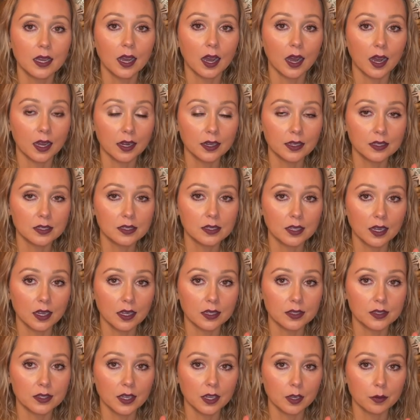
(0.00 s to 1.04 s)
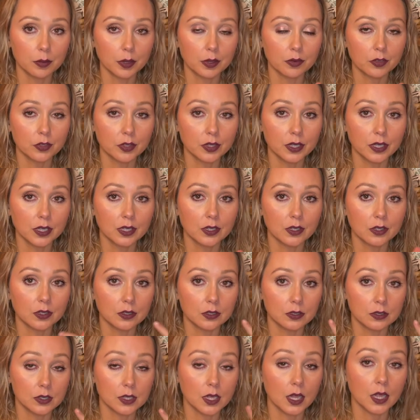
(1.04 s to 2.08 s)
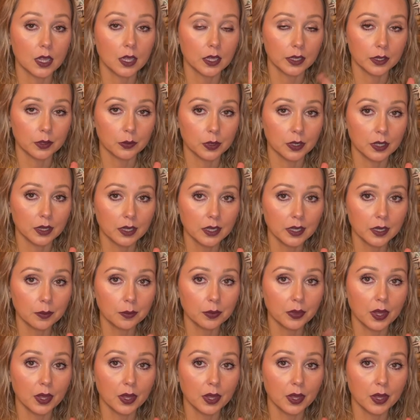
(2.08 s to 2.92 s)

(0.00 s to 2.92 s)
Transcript: Anastasia Beverly Hills Liquid Lip